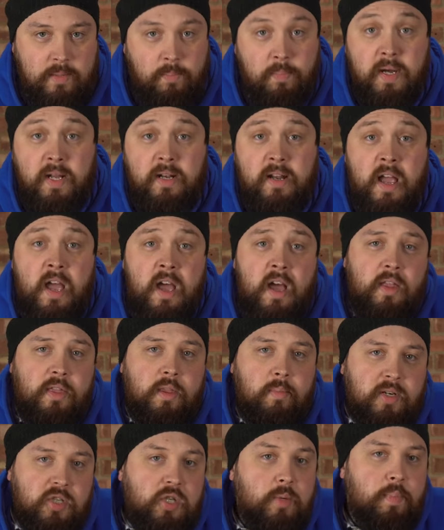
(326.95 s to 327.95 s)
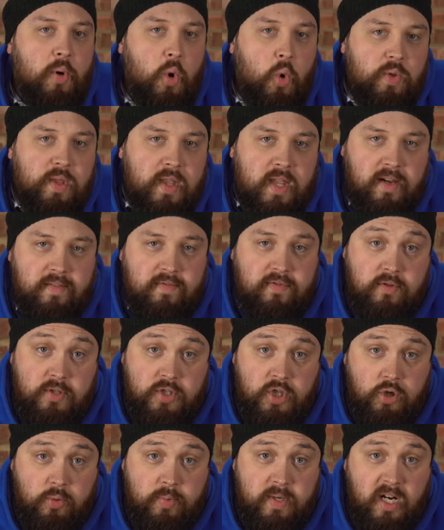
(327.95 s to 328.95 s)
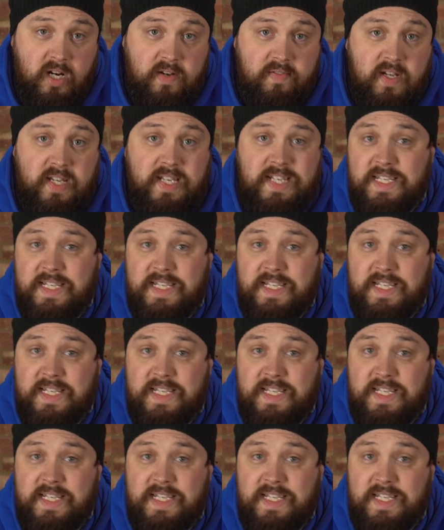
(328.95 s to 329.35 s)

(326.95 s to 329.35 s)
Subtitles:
But the most important thing for a scuba diver